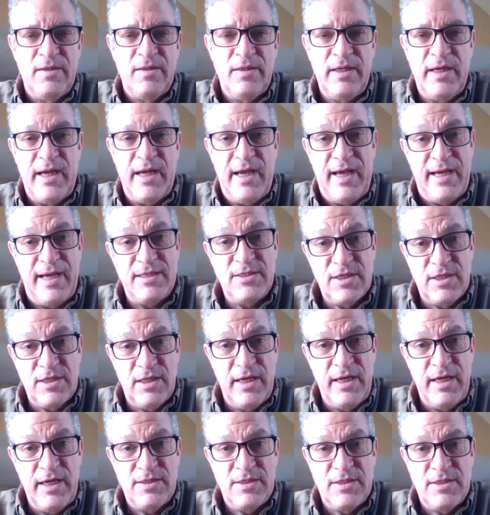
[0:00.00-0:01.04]
The
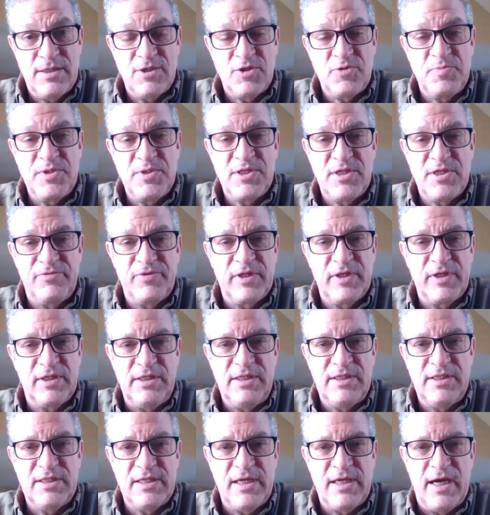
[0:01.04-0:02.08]
Enzalase is
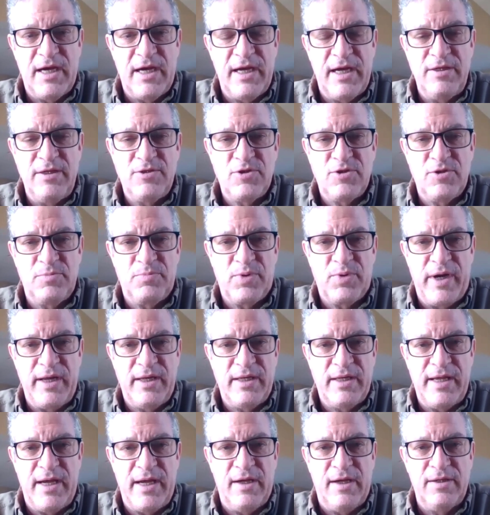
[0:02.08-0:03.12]
specifically designed to
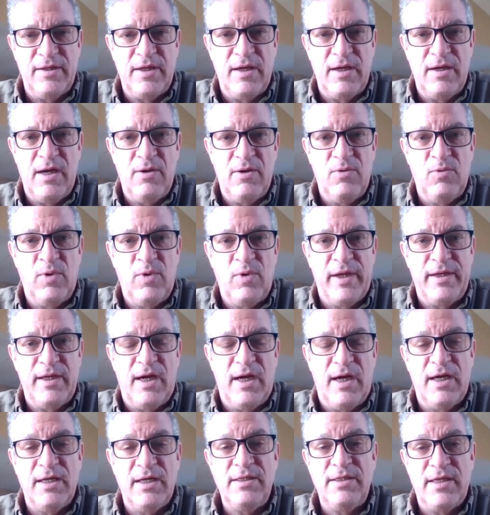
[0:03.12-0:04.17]
break down what
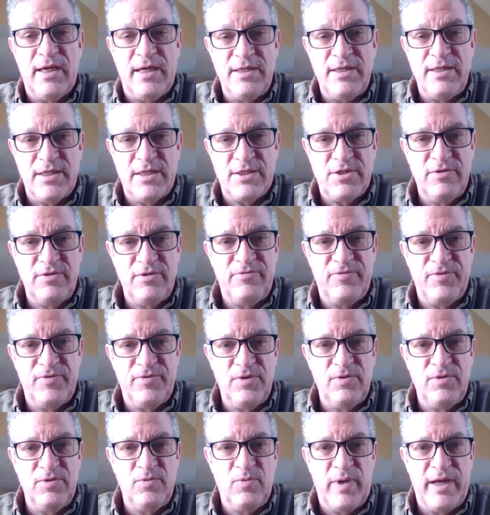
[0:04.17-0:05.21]
undigested
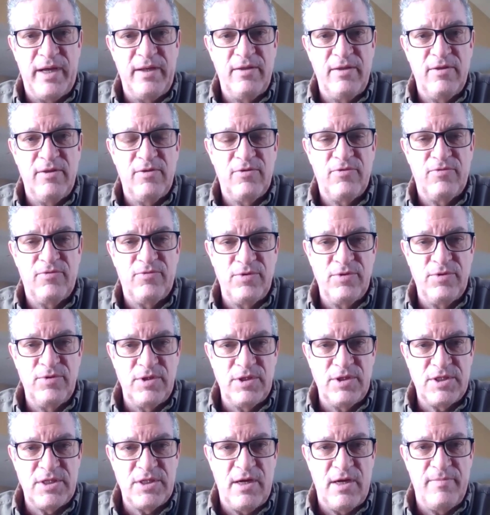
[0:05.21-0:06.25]
food went through
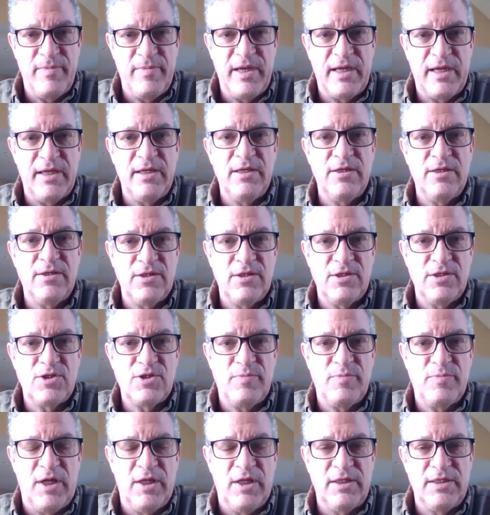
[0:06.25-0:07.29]
the stomach and into the
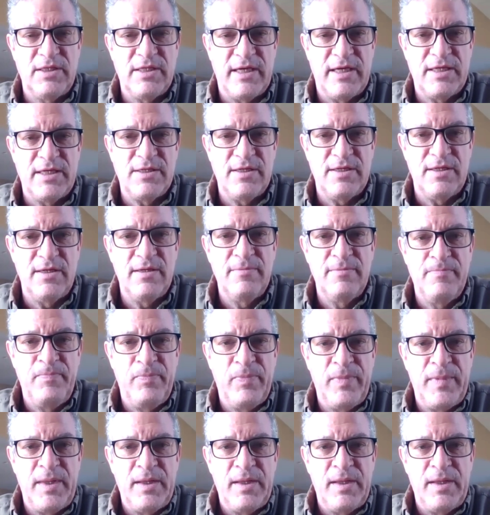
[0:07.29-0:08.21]
small intestine.